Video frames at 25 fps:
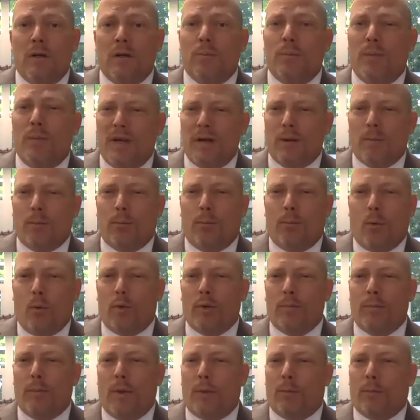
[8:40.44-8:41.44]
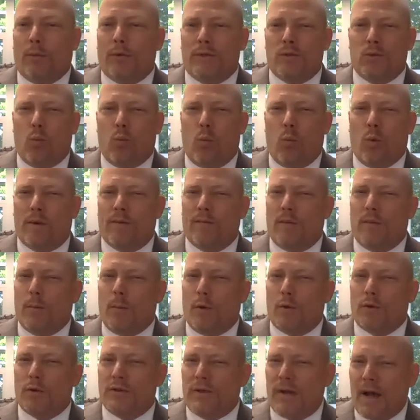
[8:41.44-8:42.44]
Being a board member is one of the
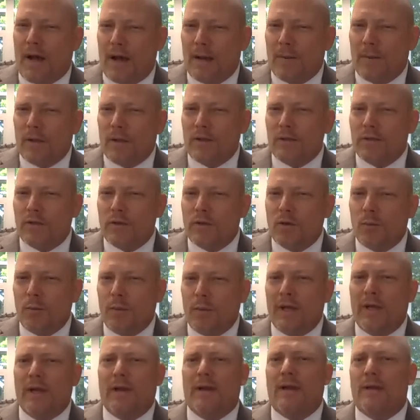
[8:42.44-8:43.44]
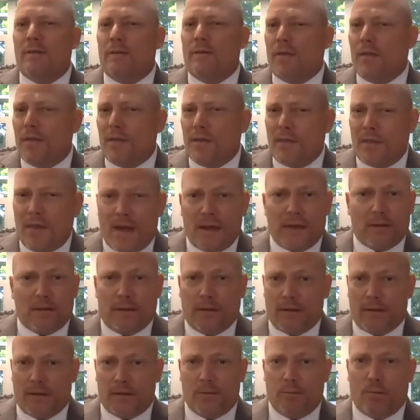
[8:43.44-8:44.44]
most time-consuming and
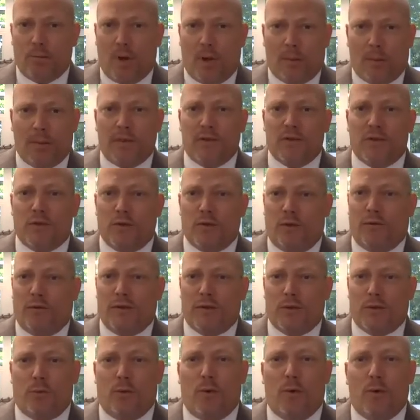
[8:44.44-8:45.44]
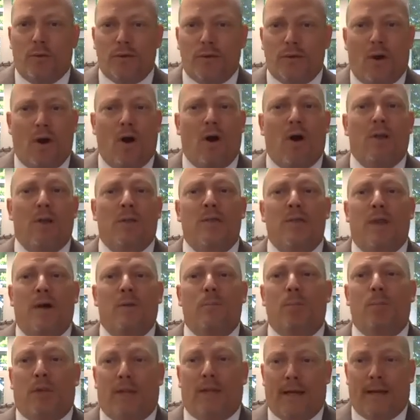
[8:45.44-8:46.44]
thankless public service roles on the
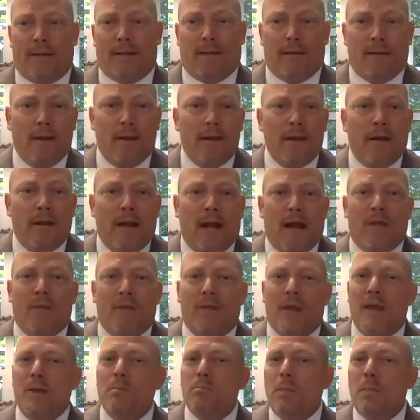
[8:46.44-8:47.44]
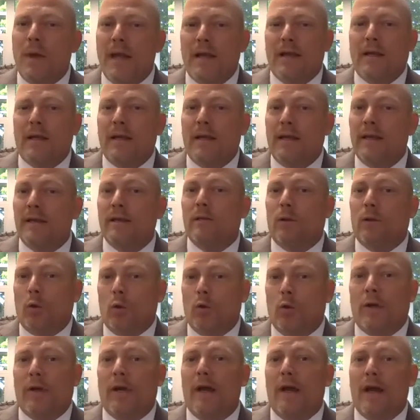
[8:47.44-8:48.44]
planet, and they make it
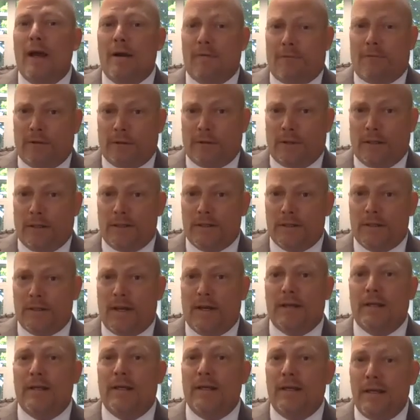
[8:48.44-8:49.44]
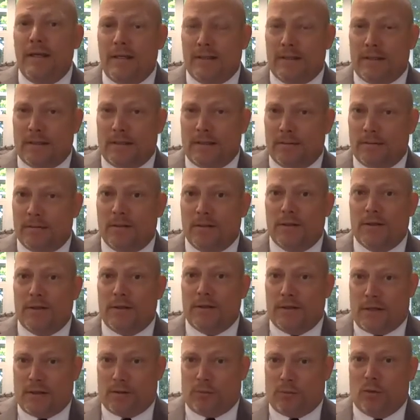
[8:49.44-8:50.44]
look effortless and easy to the
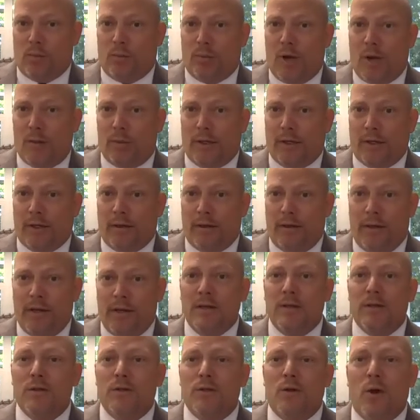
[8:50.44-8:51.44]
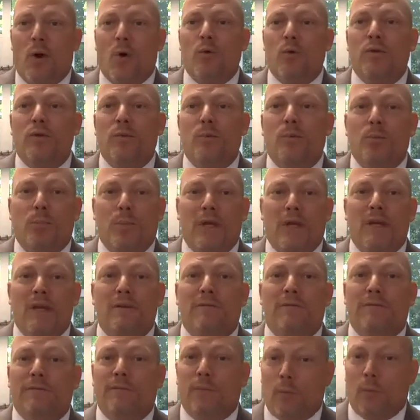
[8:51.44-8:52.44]
general public. Don't be
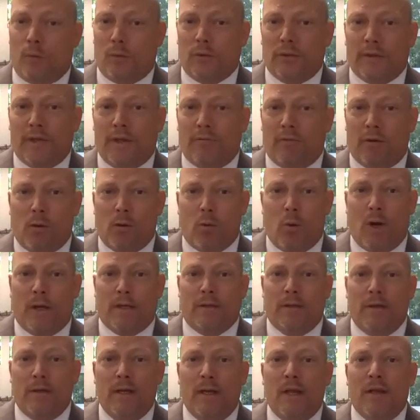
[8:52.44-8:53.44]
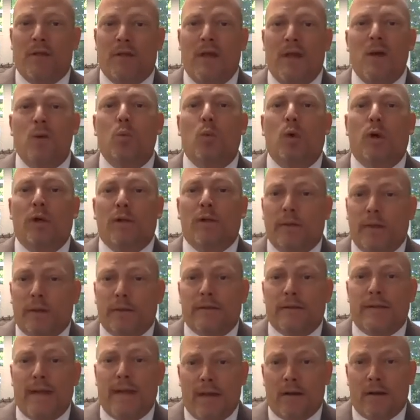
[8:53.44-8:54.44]
fooled, everyone. They work their
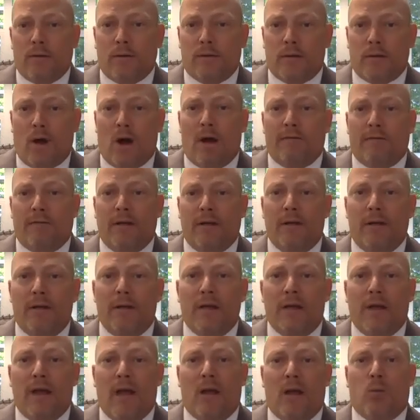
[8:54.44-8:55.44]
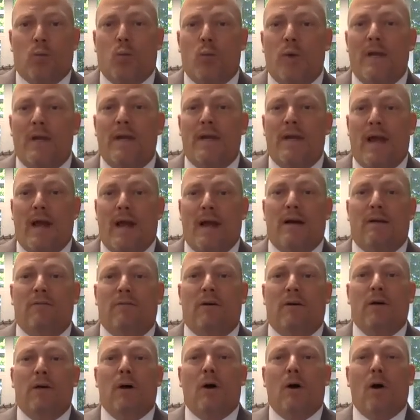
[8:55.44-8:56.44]
tails off, and we have
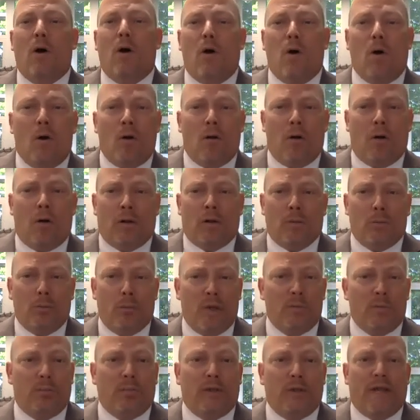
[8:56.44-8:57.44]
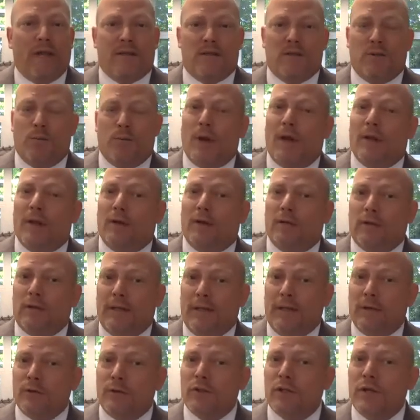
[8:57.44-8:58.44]
all been blessed by their
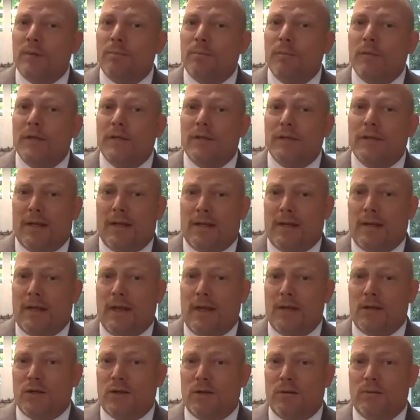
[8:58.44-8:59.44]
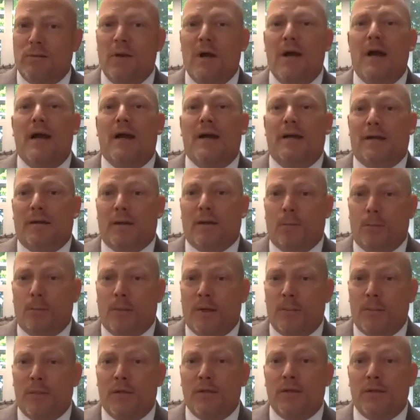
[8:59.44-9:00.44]
leadership, dedication, and
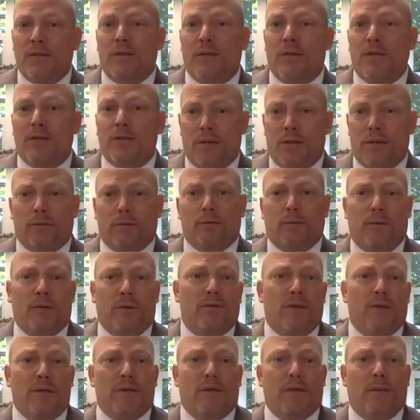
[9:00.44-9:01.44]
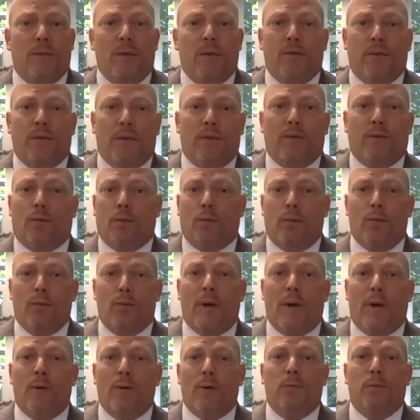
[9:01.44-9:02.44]
commitment to the children of this community
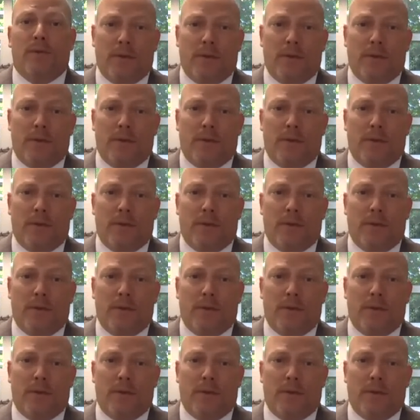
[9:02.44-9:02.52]
throughout